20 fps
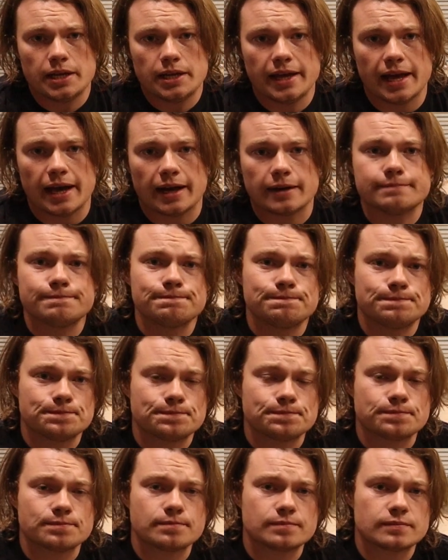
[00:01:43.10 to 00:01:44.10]
Yeah,
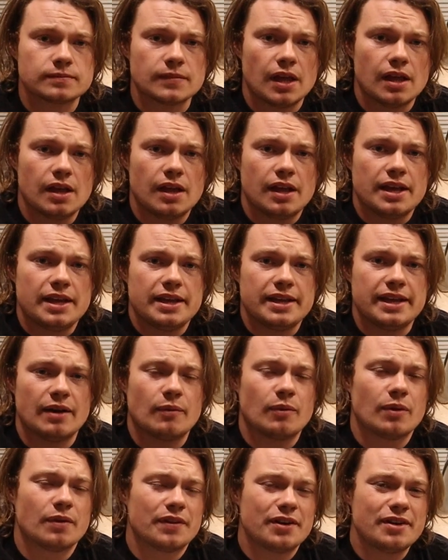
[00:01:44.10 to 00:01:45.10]

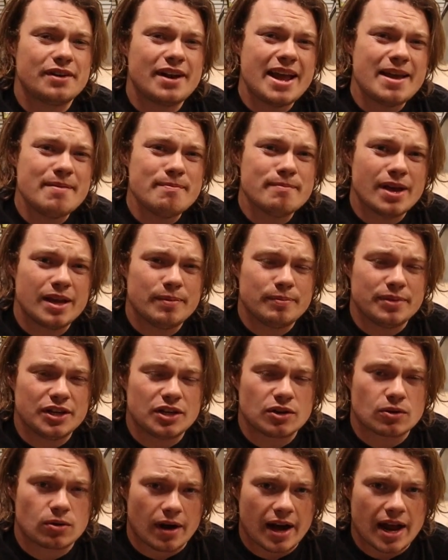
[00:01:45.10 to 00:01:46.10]
well, their name may
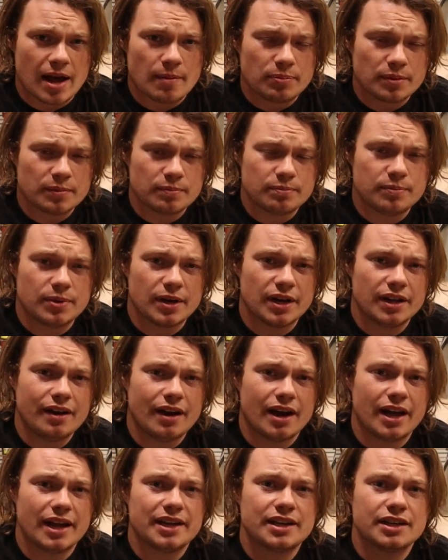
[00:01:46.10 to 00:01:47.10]
be crap,
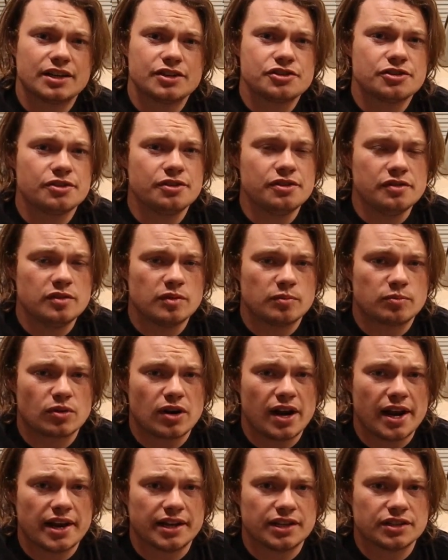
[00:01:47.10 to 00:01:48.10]
but I can assure you the
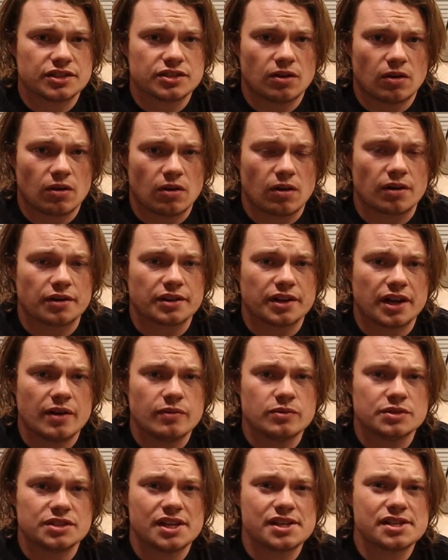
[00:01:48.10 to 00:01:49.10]
brackets aren't.
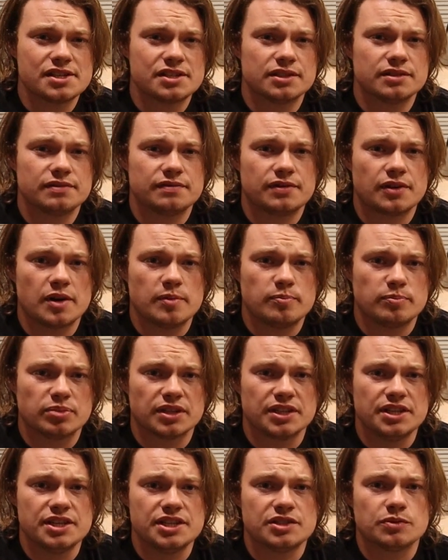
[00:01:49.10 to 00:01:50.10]
I was actually very
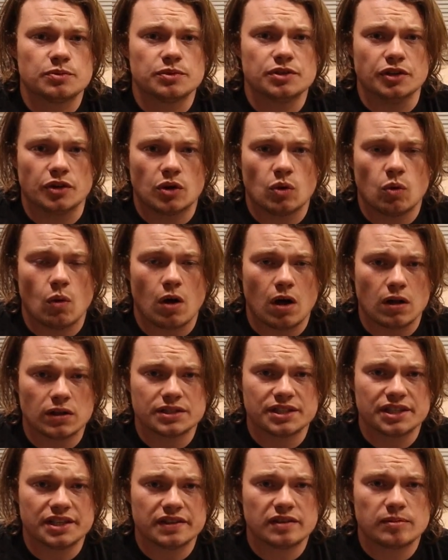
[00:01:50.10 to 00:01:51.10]
pleased with the
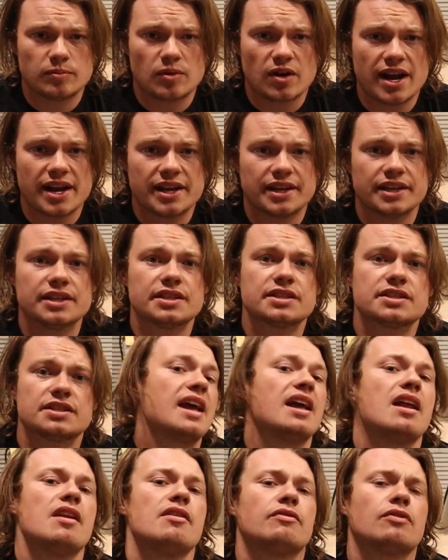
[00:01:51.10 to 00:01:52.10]
quality of the bracket,
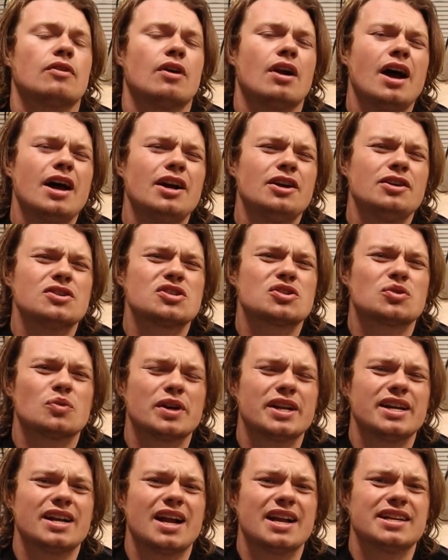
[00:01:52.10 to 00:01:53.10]
and for
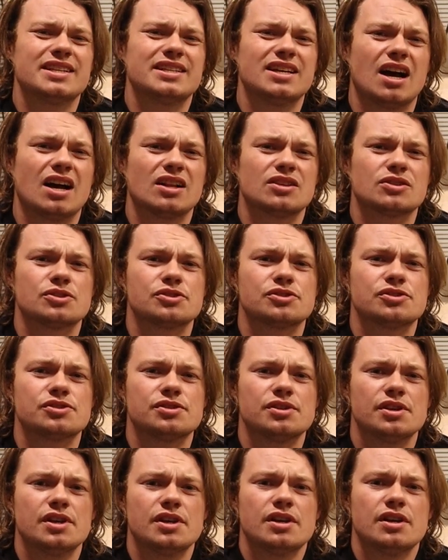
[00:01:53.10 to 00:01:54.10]

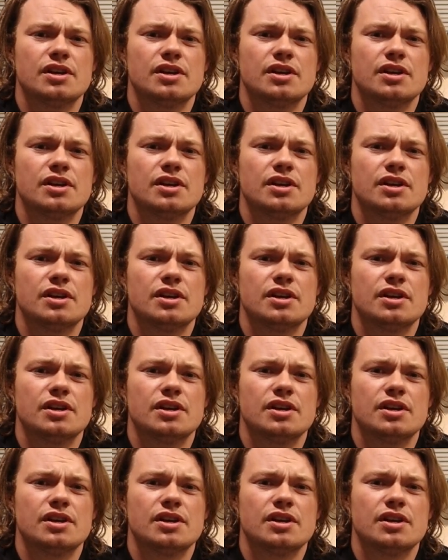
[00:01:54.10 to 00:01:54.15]
$129